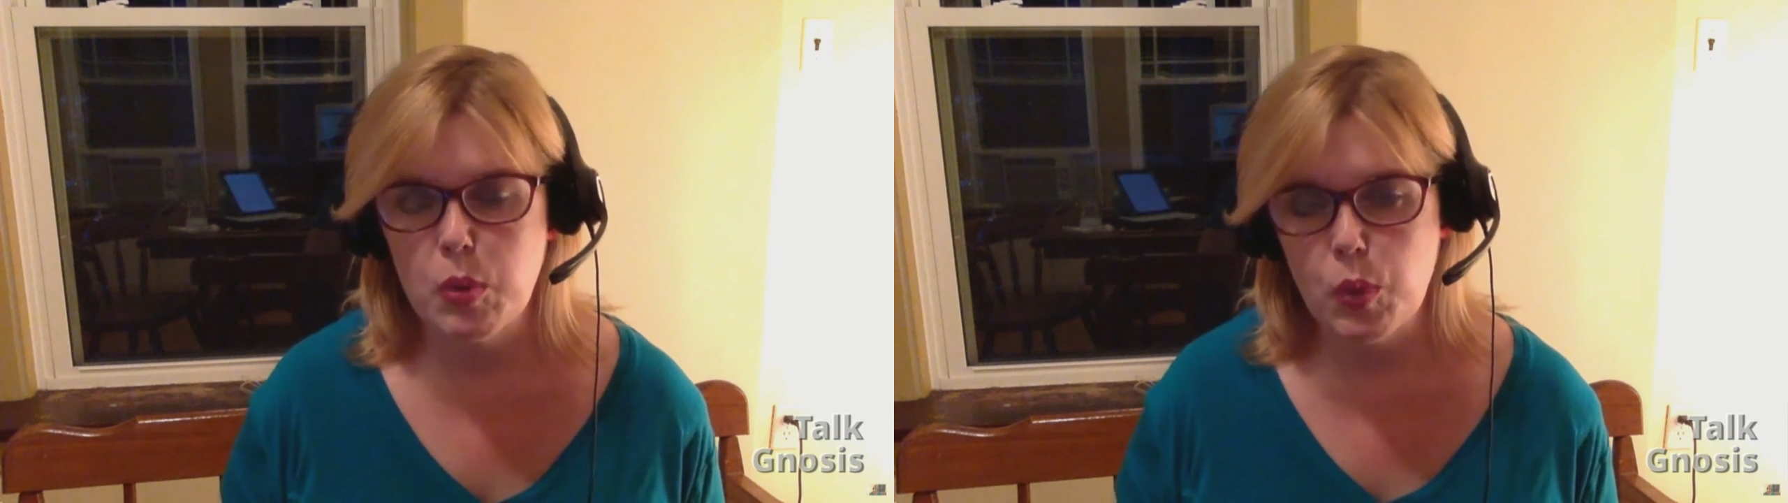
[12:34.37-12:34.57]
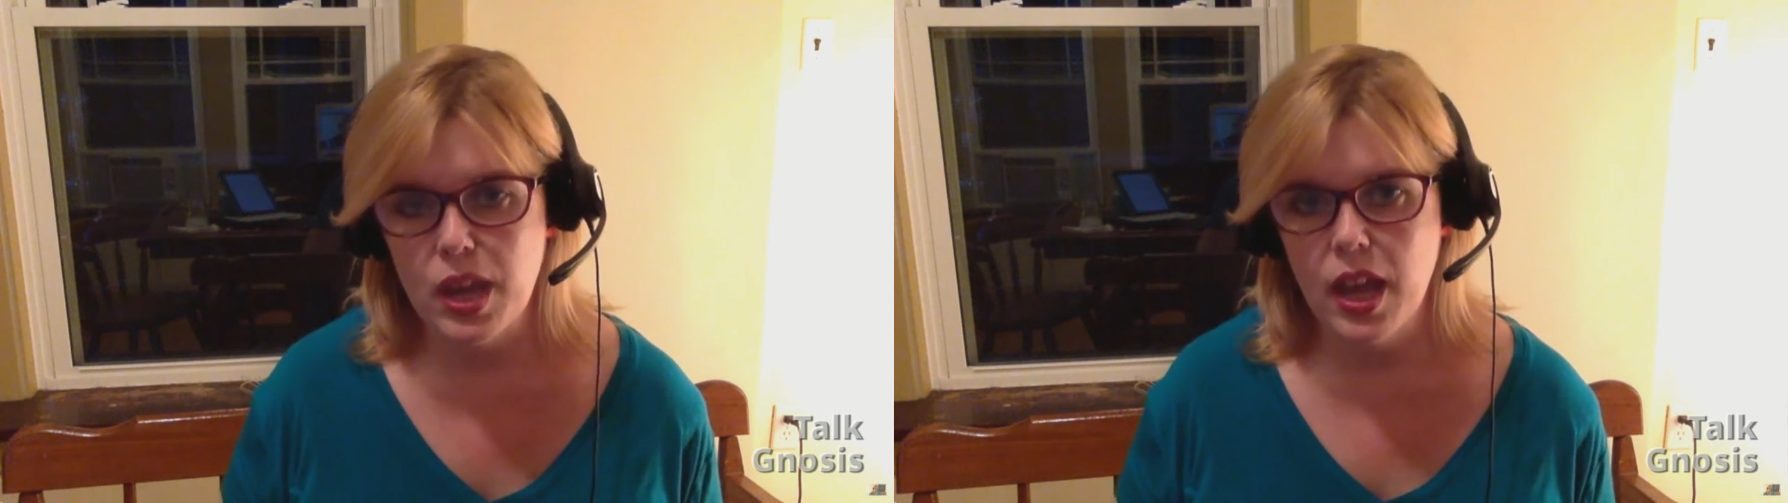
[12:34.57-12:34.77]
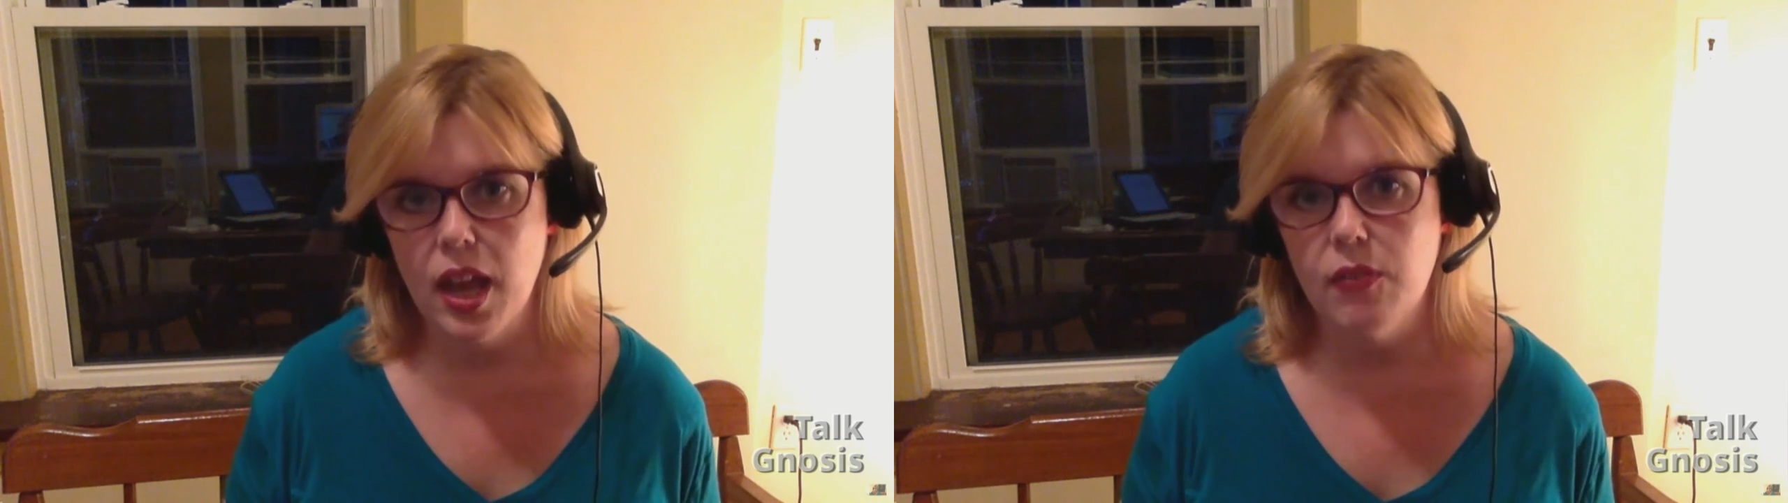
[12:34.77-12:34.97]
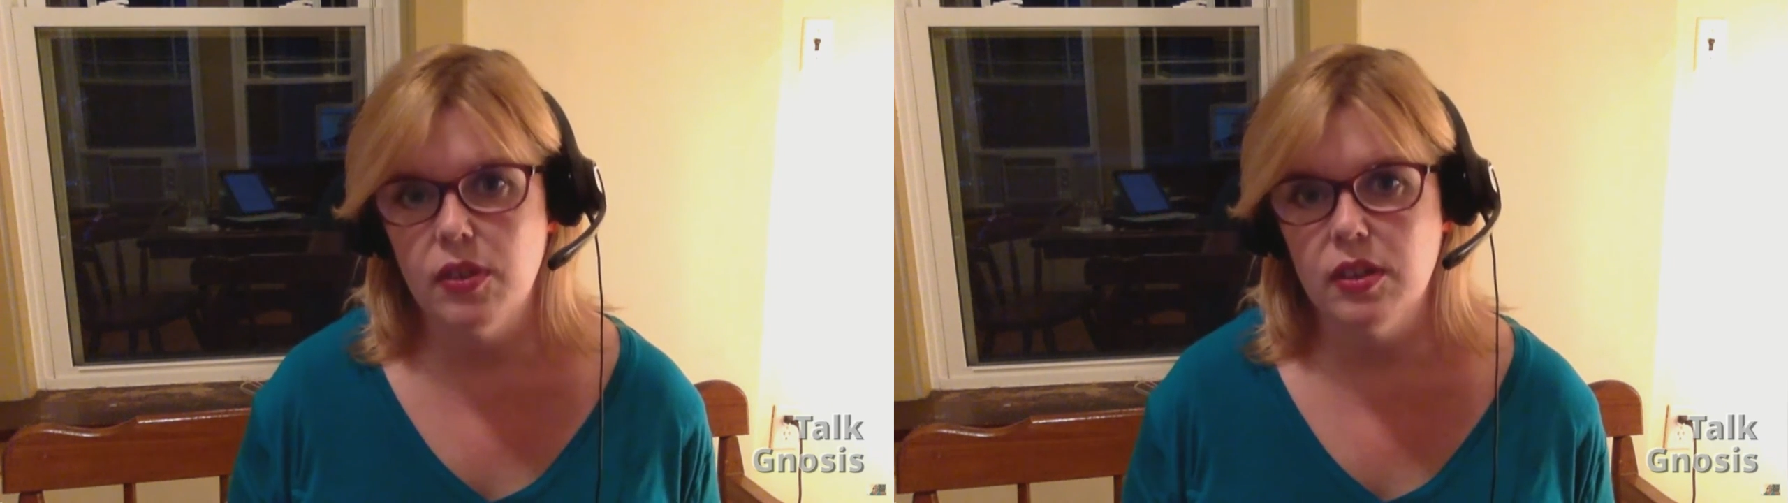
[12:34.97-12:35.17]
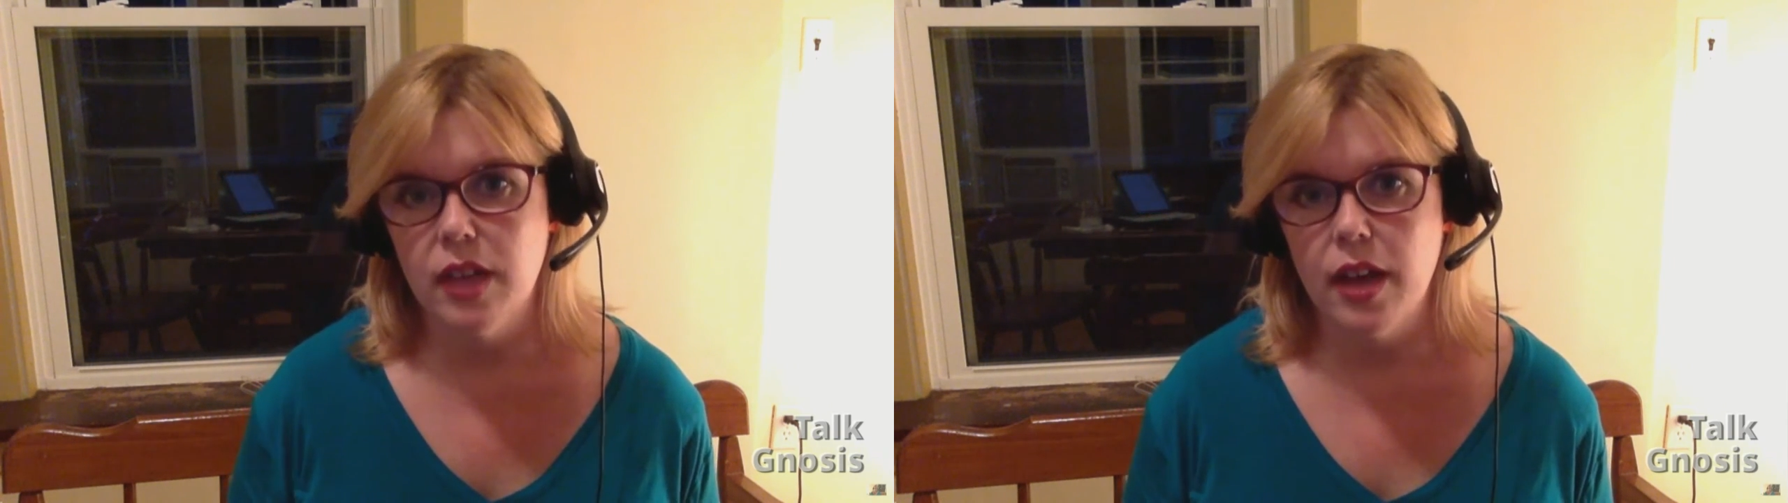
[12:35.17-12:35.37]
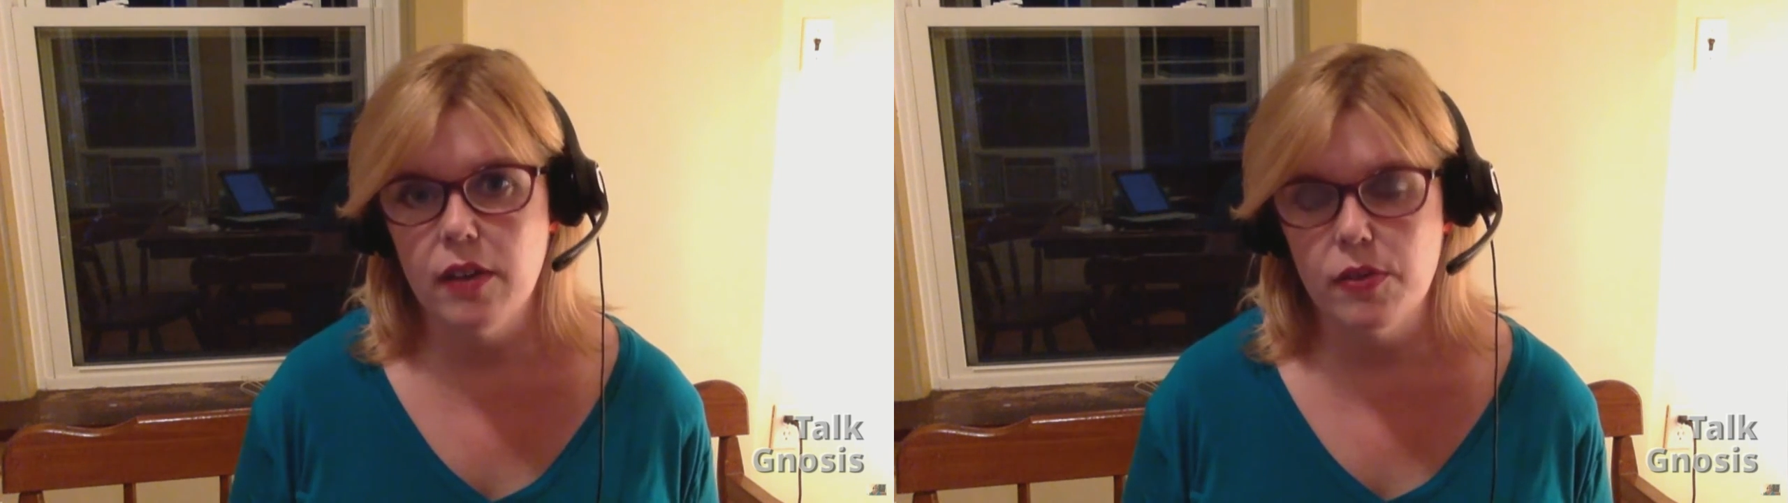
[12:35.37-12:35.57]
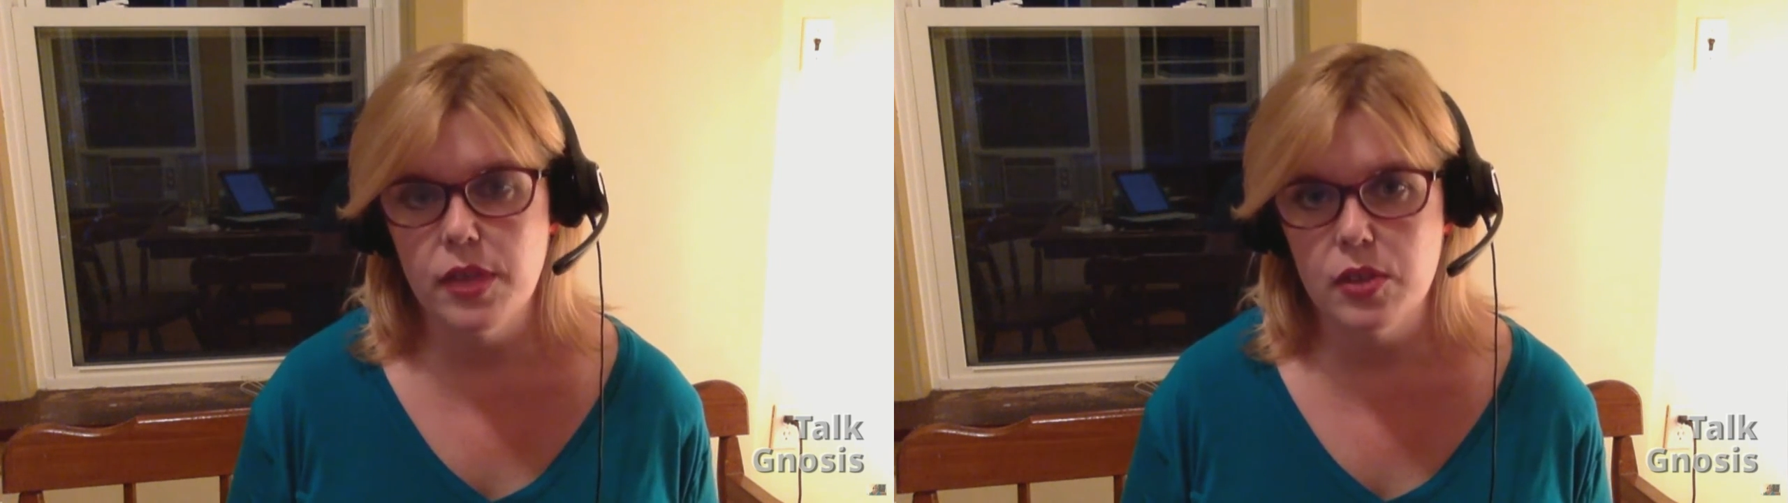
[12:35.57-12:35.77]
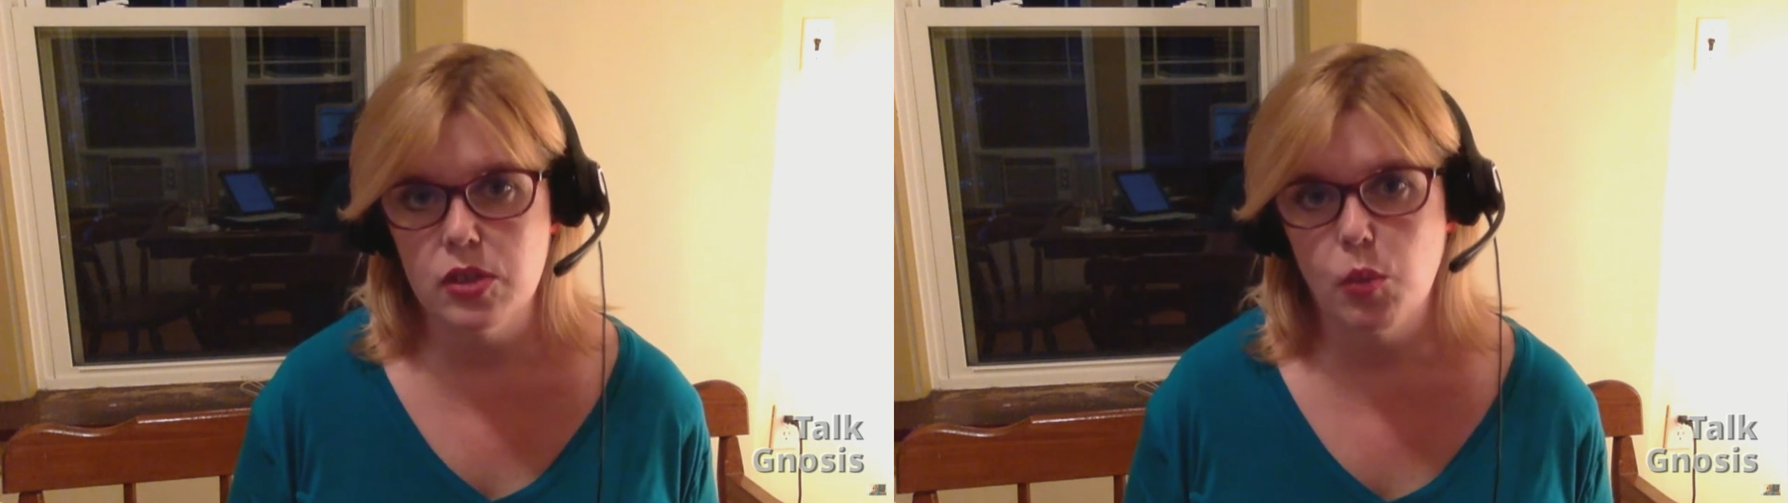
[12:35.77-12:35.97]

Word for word: But we have a lot of things